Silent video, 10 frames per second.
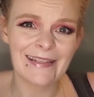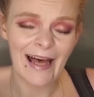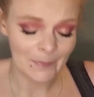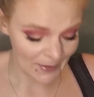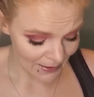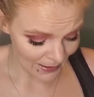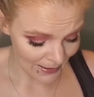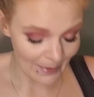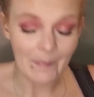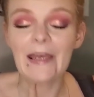on me, and
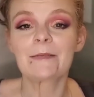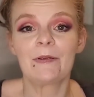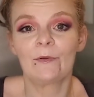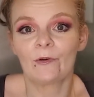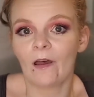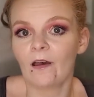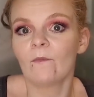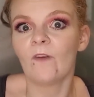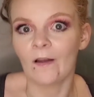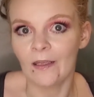it makes me look like I'm
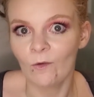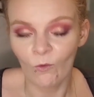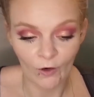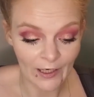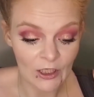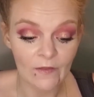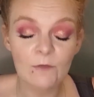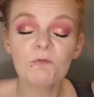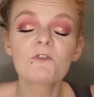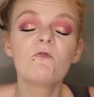fucking orange. This
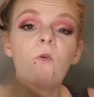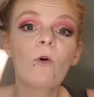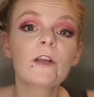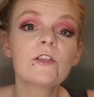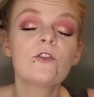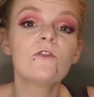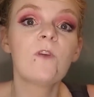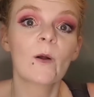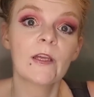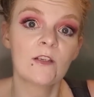was $42
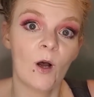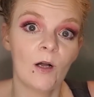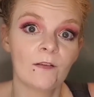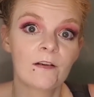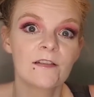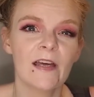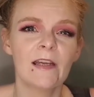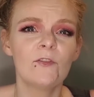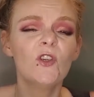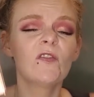fucking dollars. And
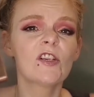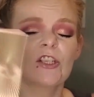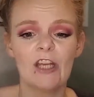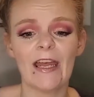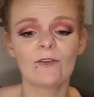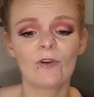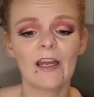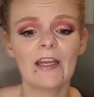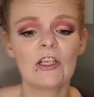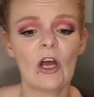if you have a shade
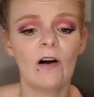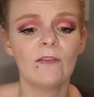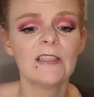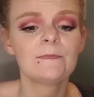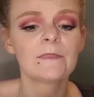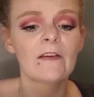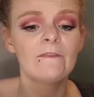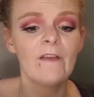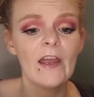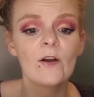range of
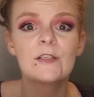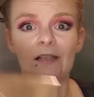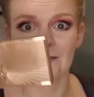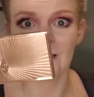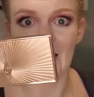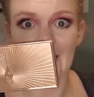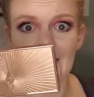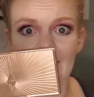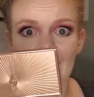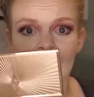fair to
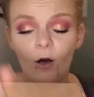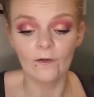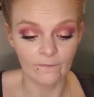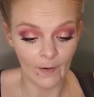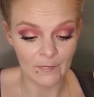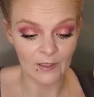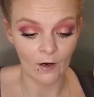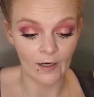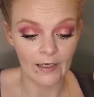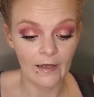light, or I'm
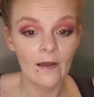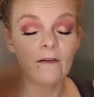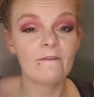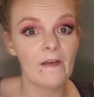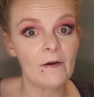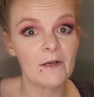sorry, fair to